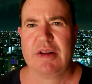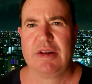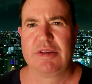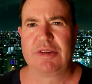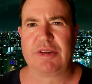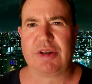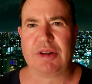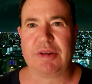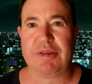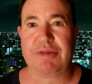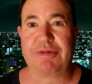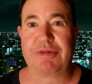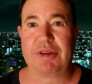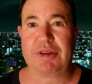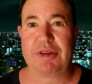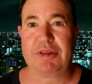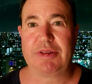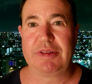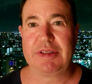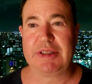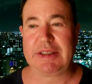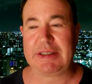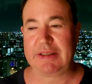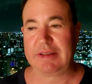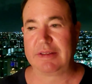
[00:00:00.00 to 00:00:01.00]
so the first
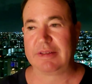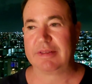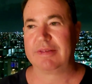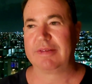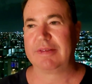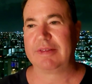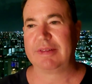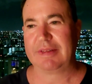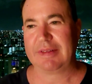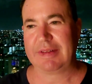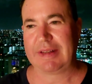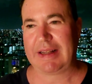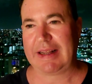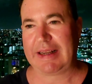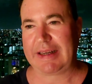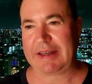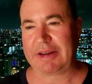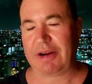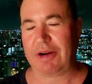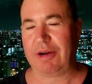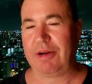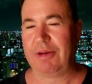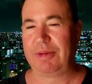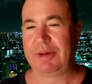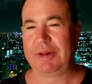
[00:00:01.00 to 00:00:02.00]
thing,
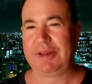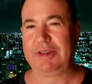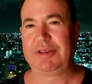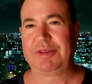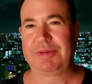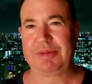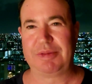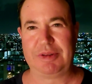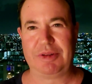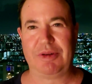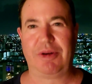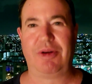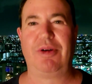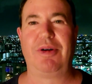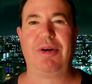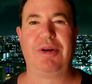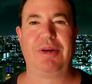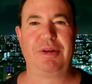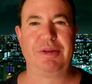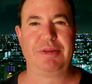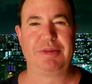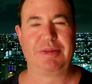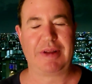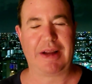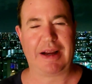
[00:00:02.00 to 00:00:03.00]
like always, when
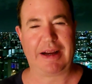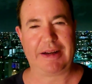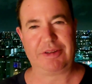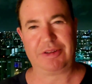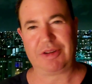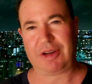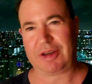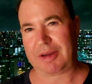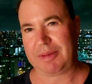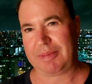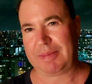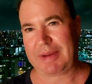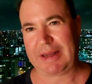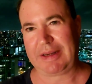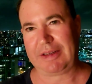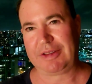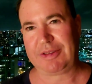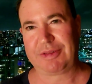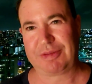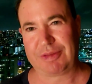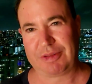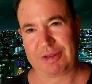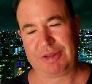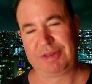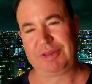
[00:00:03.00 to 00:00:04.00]
all I talk about is
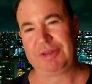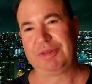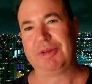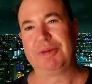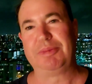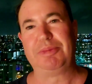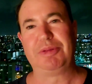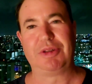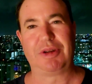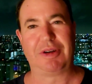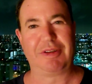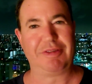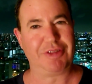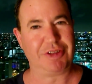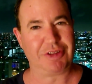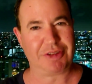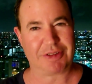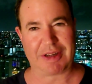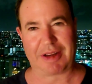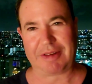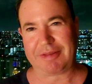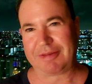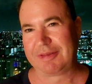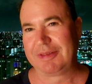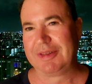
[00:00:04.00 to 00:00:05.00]
first you observe
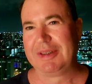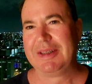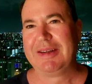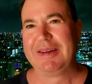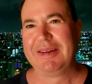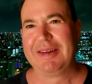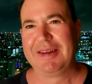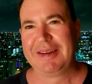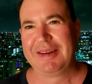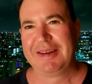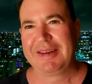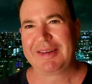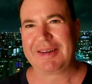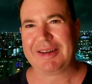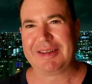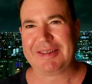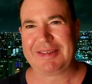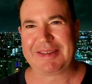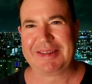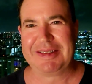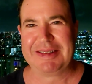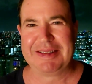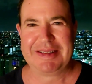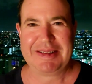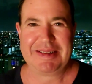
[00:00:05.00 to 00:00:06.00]
yourself,
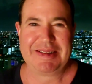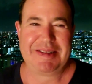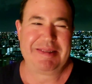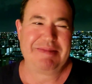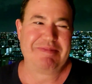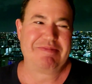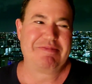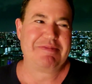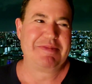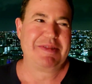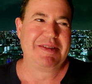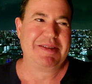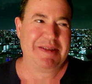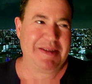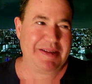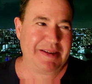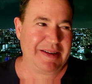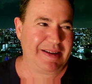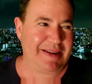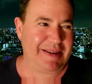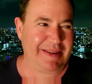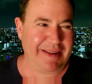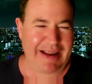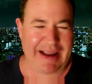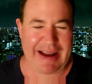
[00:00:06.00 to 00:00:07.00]
because
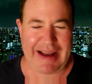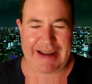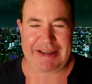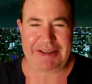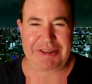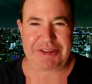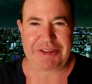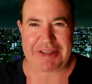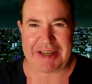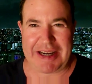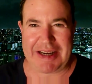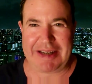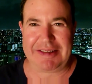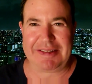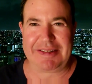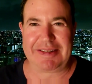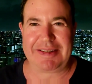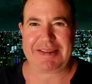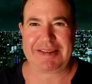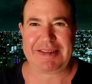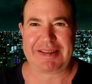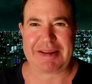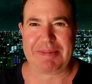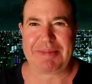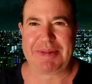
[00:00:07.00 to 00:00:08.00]
how do you change
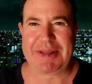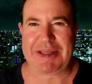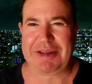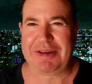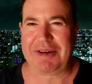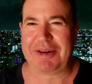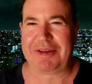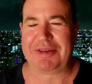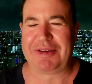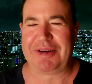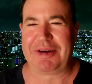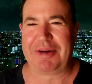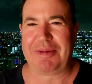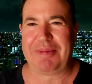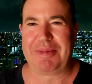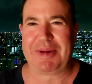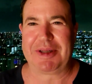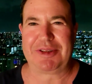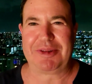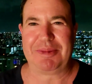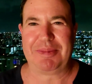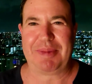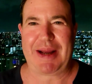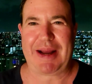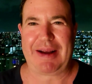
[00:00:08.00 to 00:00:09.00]
something you don't know
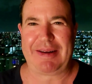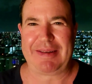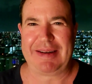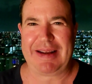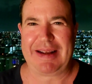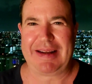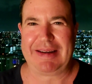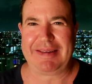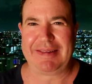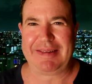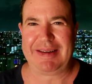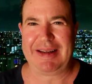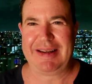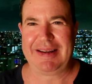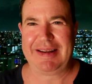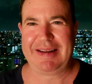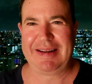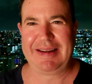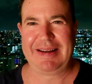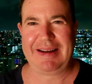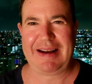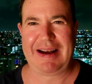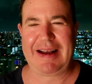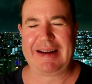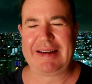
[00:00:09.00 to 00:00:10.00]
much about? And
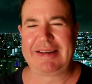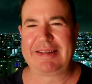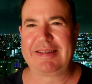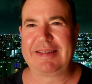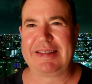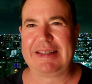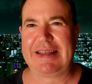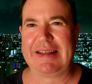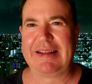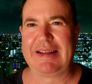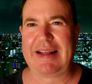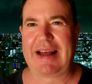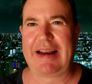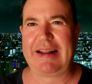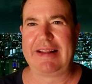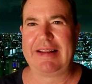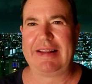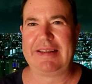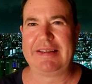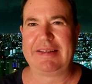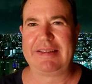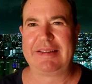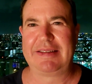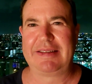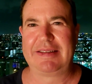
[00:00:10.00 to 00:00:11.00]
honestly, a lot of
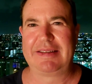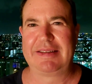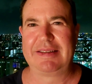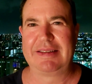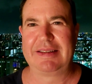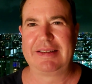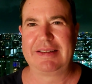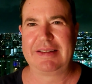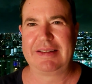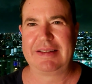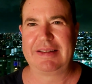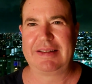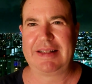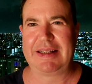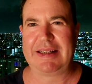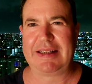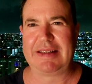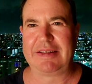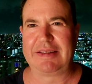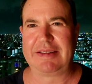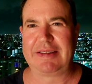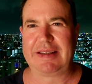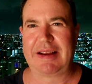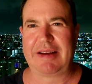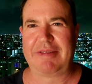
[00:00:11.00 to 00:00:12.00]
these
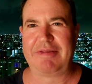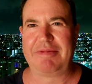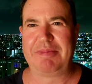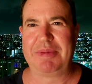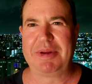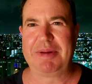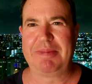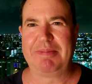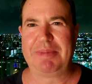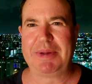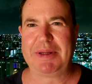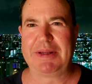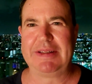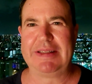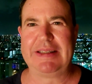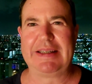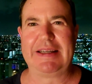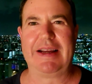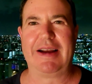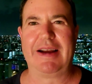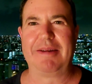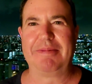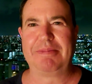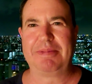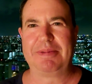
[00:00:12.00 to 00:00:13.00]
things have been
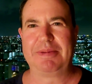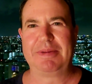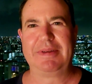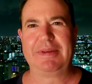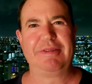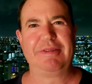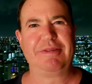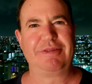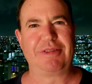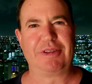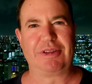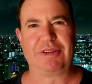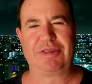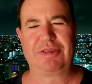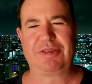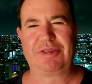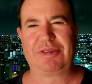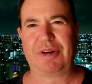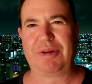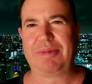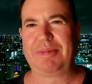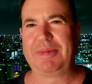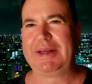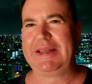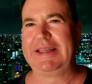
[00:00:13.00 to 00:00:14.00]
building up for
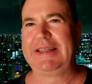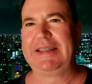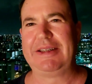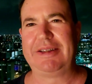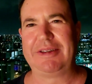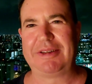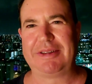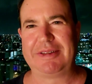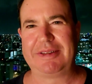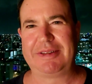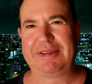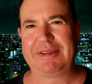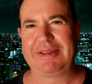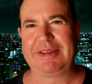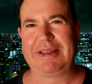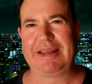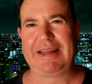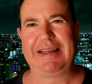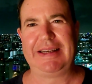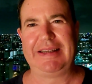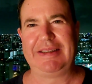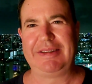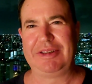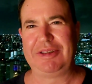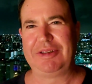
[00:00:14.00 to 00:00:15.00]
so many years
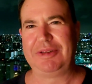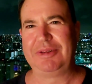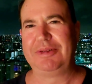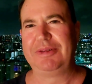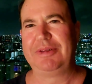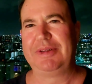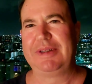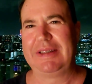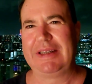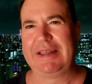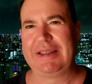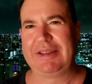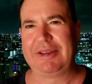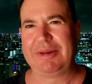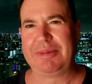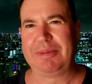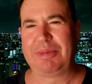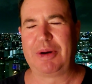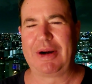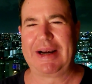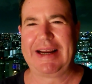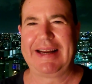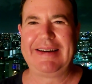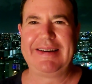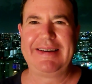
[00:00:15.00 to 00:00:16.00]
in you, in your
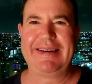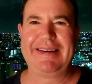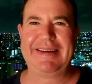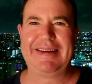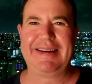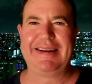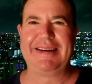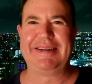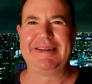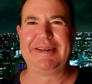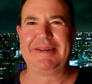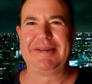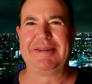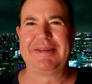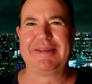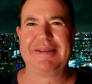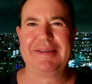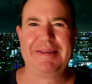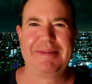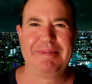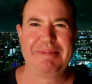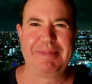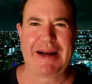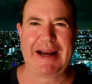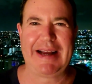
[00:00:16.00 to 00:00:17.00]
brain, in your
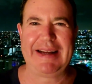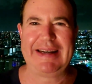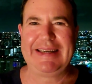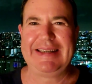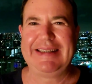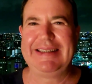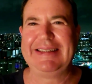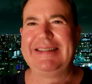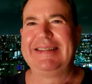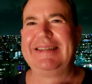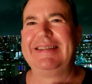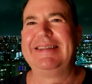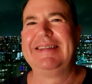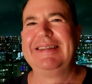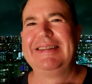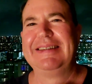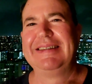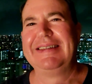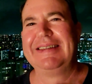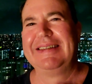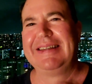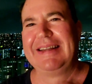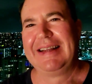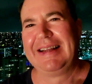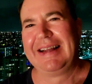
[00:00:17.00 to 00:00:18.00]
body,
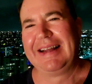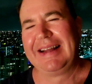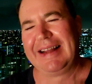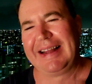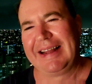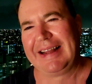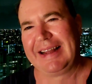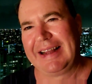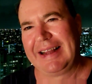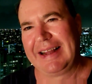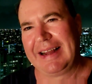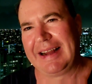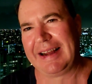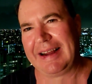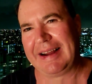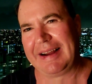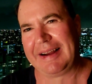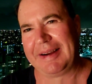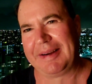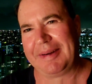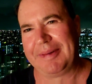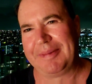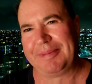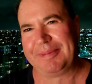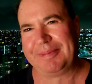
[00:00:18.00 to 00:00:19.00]

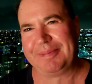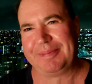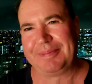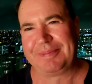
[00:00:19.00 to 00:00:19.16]
um,